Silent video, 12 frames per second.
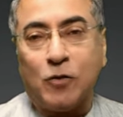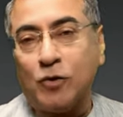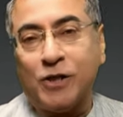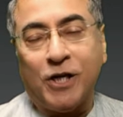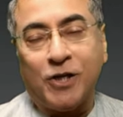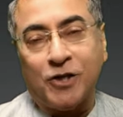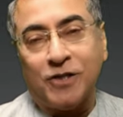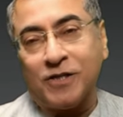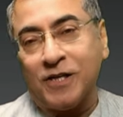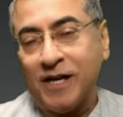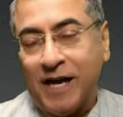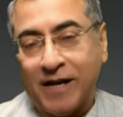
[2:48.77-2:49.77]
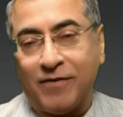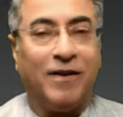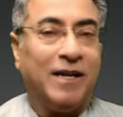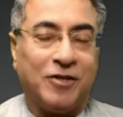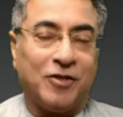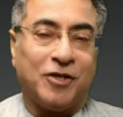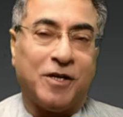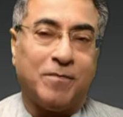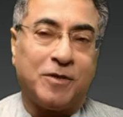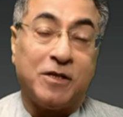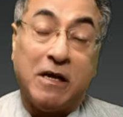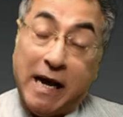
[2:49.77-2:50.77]
associations and
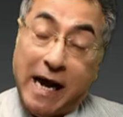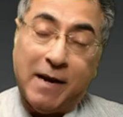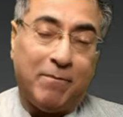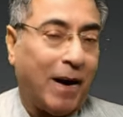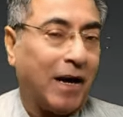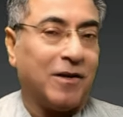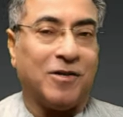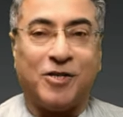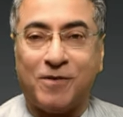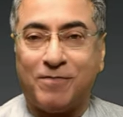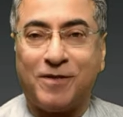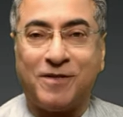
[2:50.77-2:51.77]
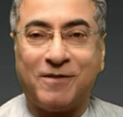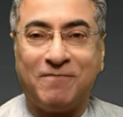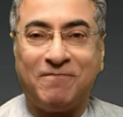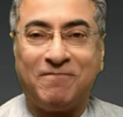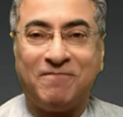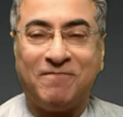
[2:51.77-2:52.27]
relationships and partnerships.